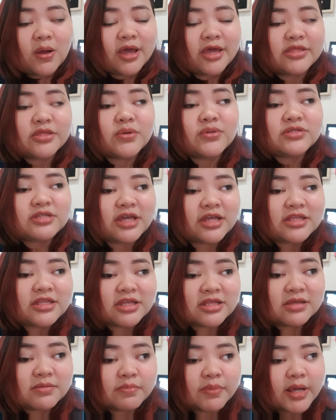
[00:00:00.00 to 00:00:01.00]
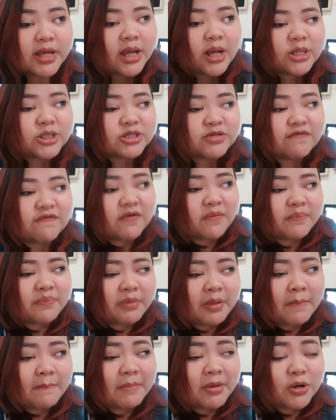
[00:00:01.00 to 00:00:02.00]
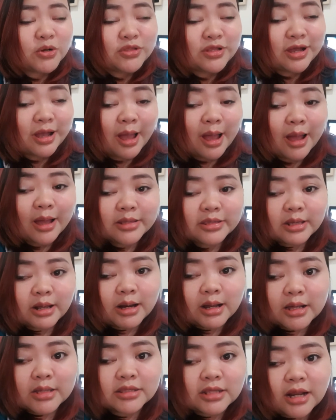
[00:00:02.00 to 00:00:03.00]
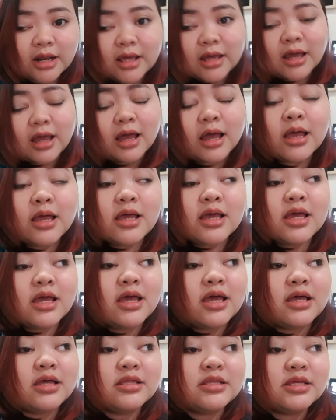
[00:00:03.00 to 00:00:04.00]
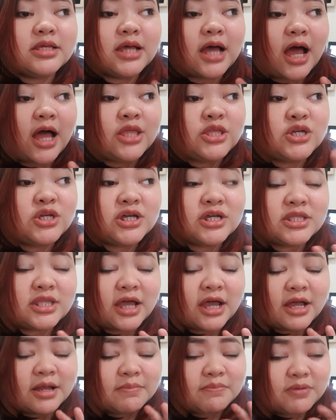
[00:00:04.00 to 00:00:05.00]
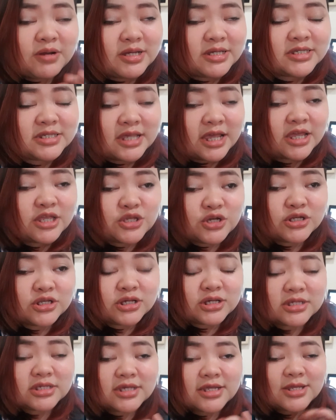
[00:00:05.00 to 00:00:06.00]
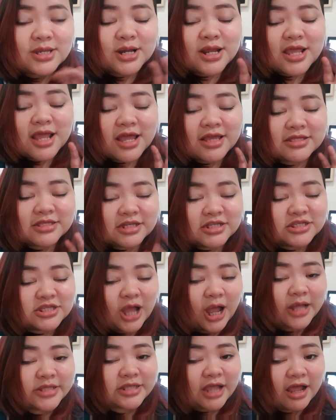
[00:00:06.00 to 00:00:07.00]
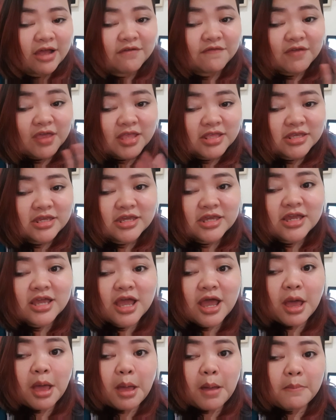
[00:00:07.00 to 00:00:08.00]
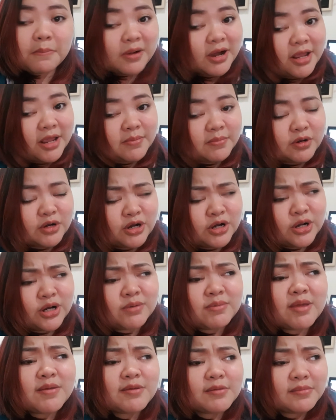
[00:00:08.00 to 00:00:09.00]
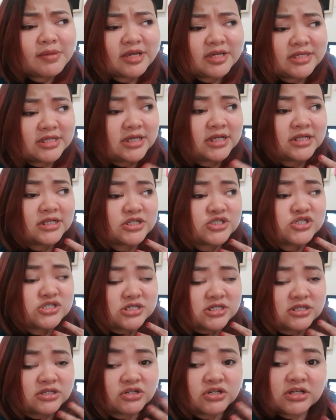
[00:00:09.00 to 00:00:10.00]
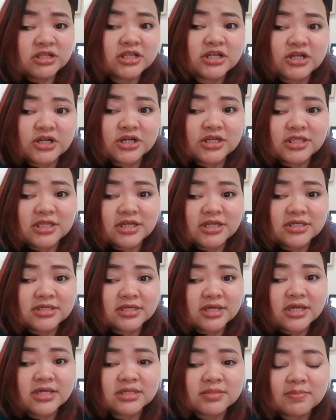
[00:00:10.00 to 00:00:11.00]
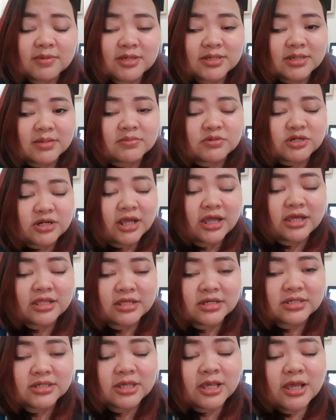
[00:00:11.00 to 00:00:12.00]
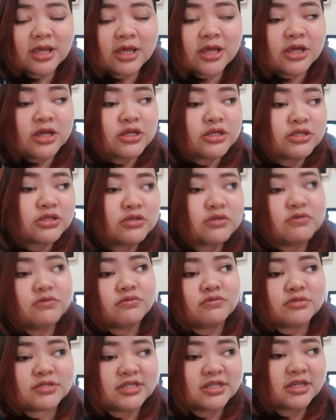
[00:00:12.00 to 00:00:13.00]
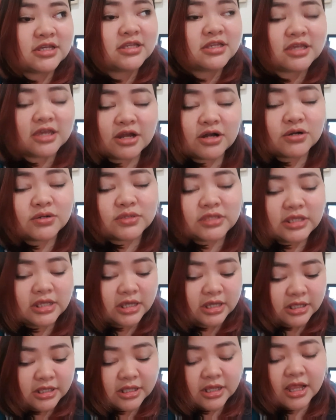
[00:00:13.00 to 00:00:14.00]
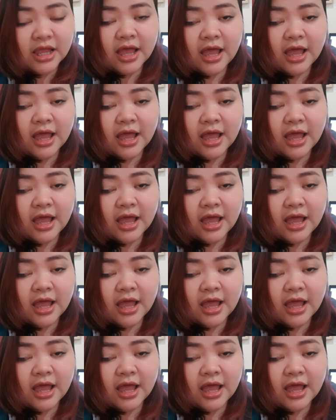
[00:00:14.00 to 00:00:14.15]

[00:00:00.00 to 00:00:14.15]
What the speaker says: I don't get any breakouts from them pero nangangati lang talaga. Ano yun ha? Plus side yun, considering I did not have any primer or maybe my skin is just really good these days because I'm trying this new skincare routine.